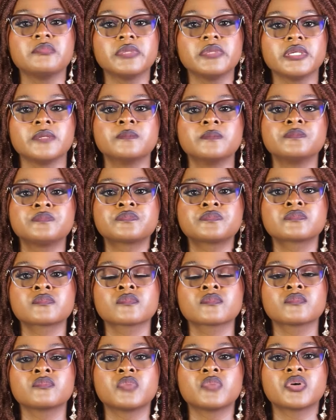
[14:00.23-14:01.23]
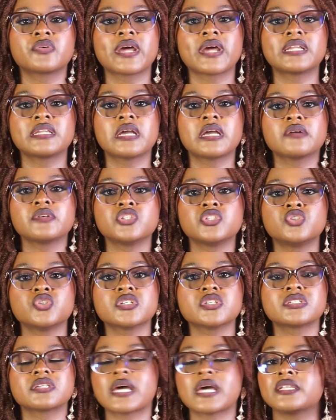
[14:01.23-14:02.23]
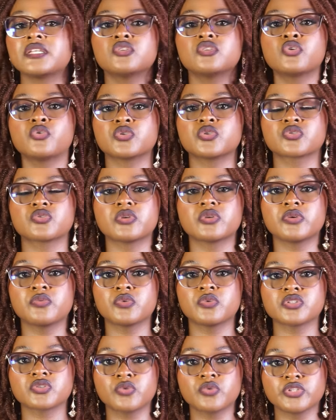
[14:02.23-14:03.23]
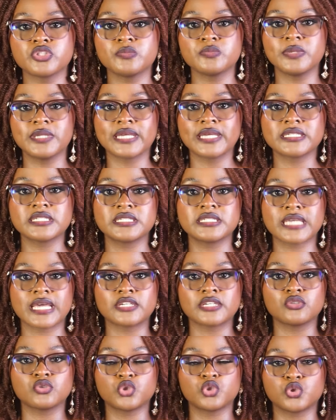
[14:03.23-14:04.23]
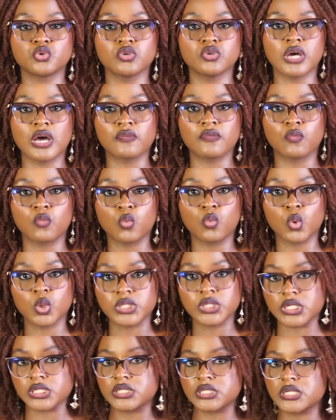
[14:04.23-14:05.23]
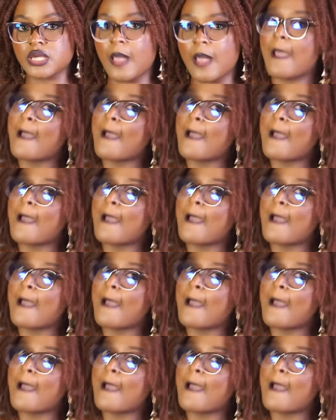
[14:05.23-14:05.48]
me. But right now, it's just, I didn't know it was going to be like this. I should not have worn it.